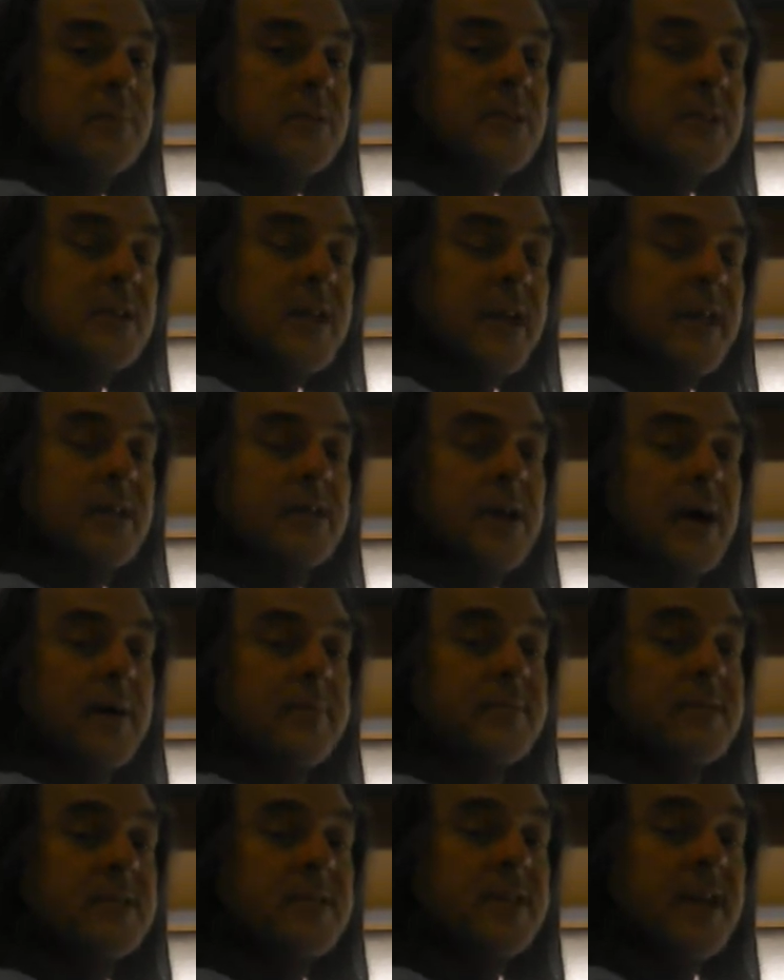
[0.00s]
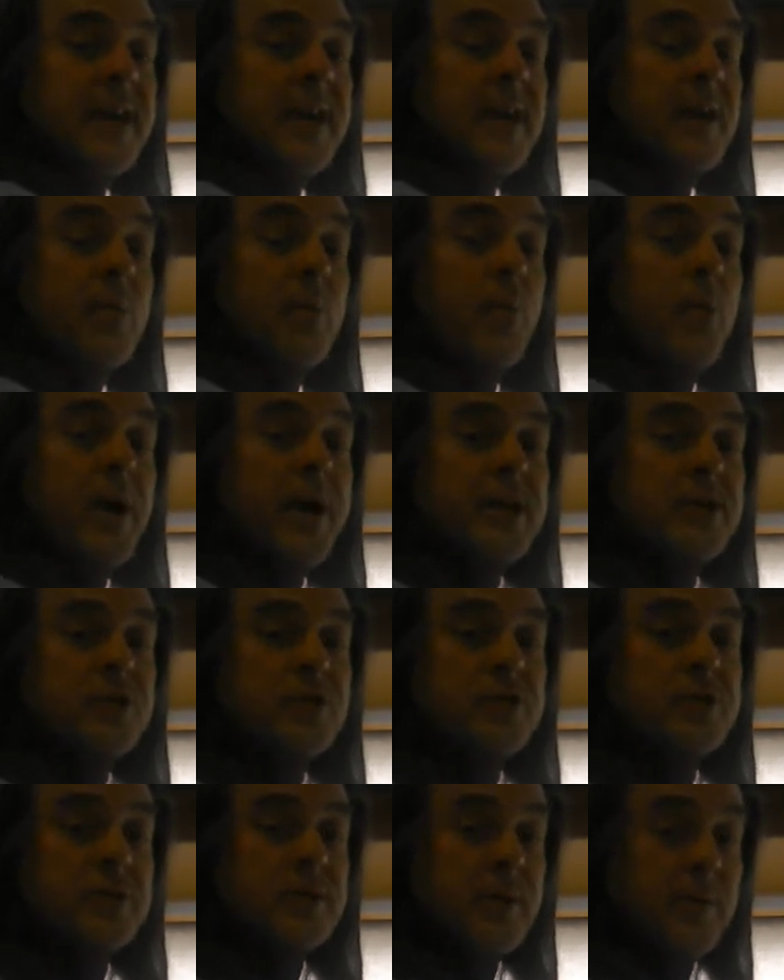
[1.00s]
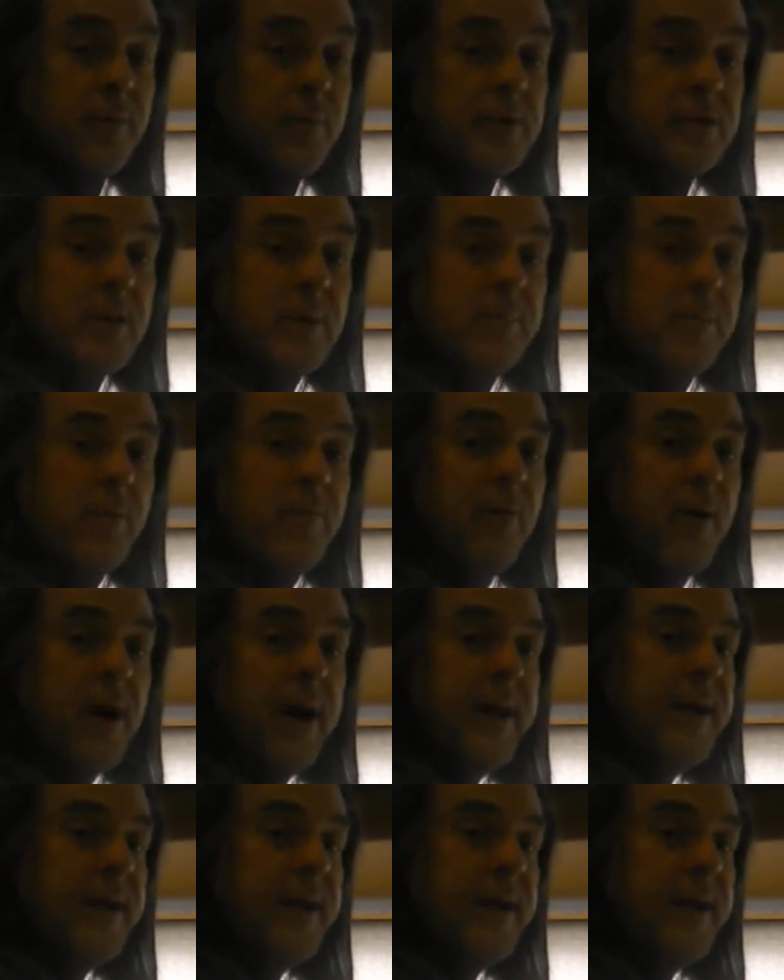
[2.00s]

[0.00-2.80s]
times C, which, if we simplify it,